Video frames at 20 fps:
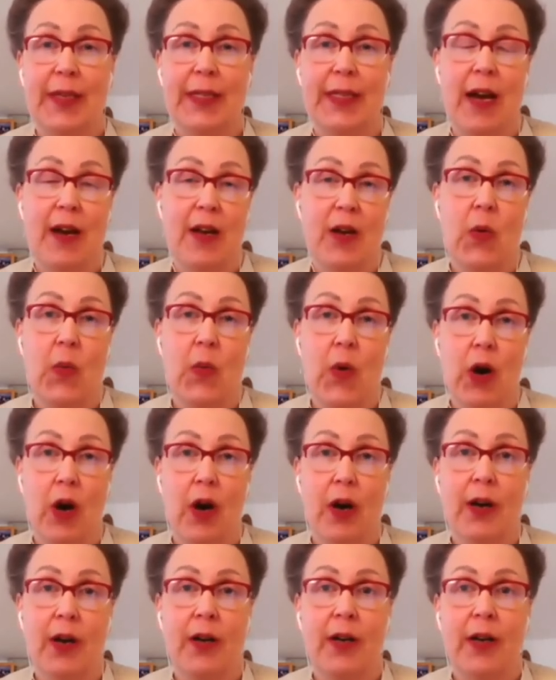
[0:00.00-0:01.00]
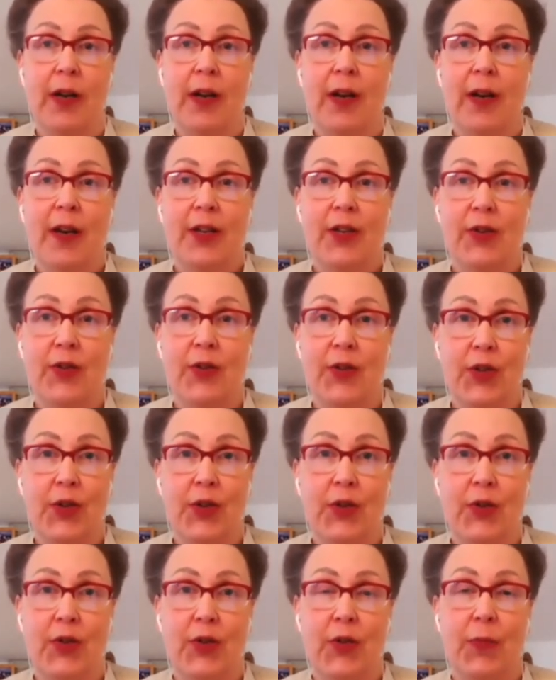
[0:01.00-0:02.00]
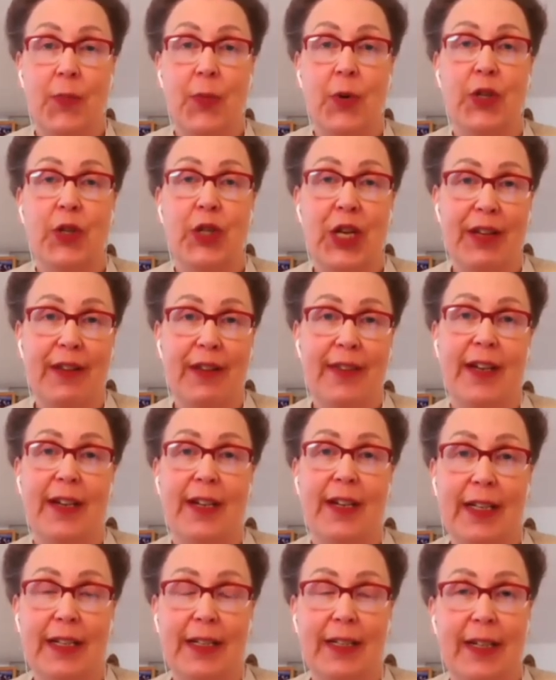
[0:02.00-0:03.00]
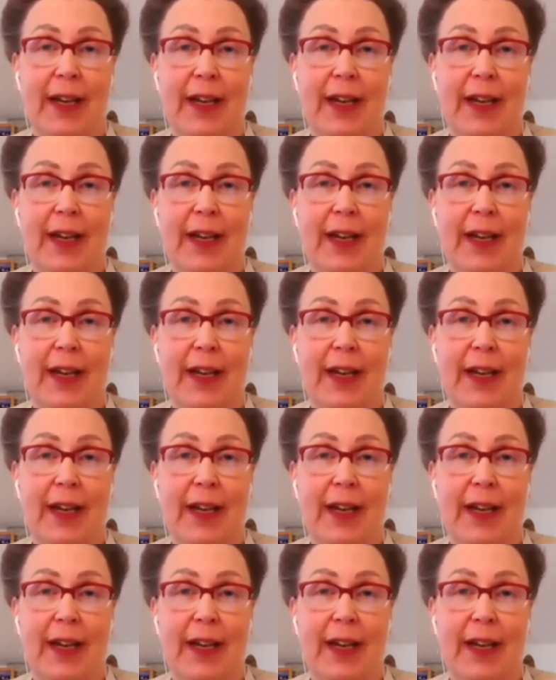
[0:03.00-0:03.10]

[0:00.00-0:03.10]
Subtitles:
kind of work, you're sort of pushing the